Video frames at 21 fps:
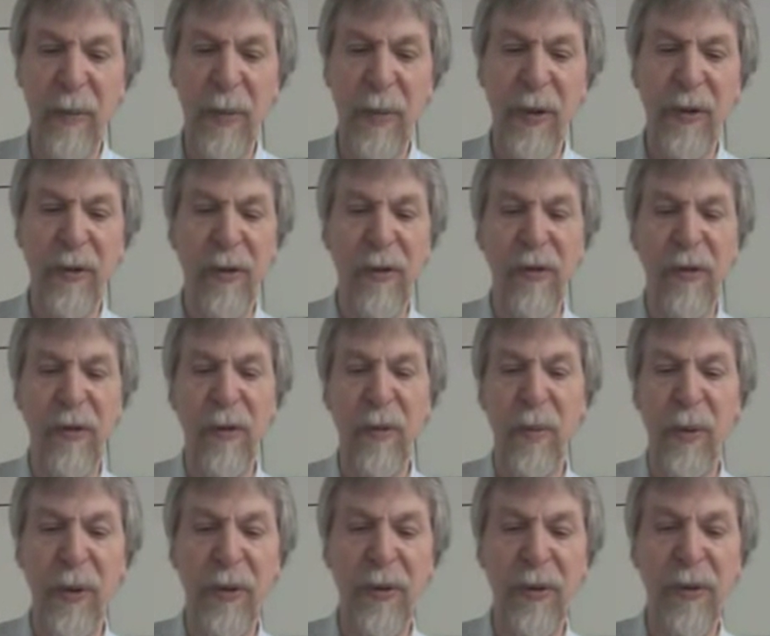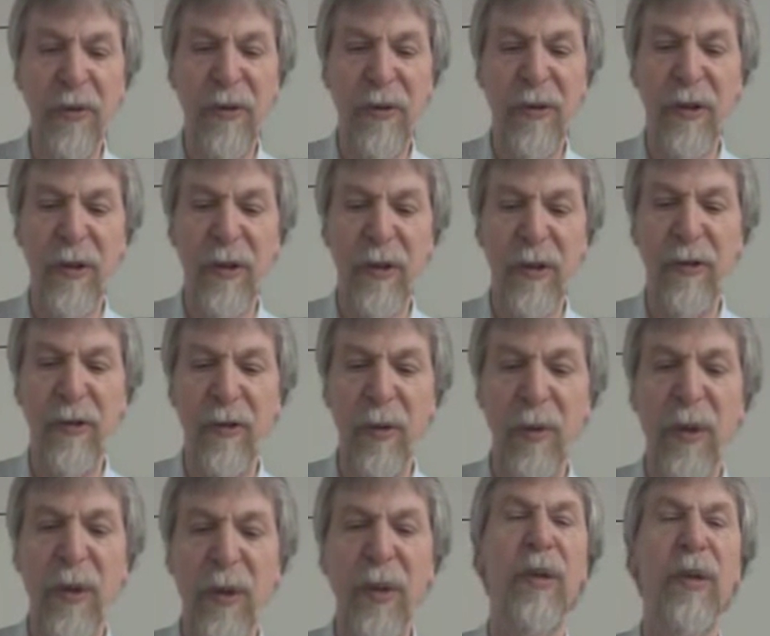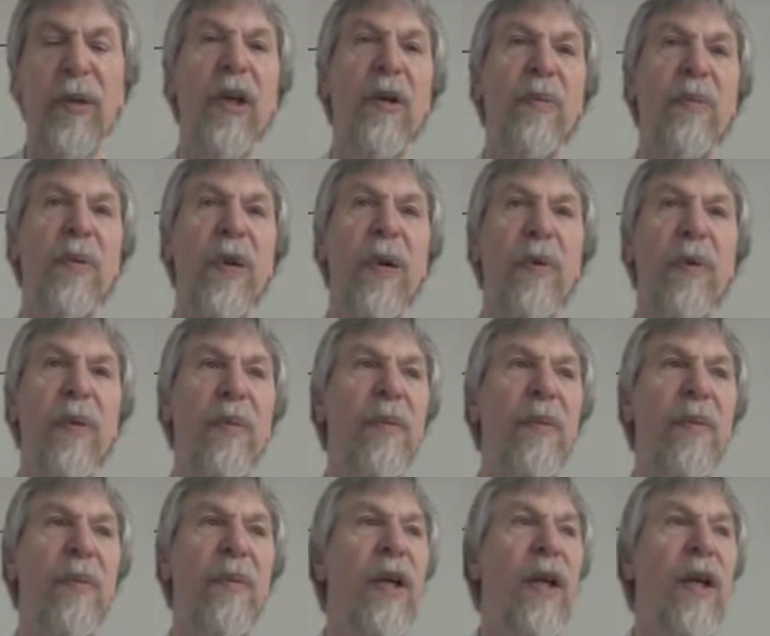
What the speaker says: producer-consumer problem,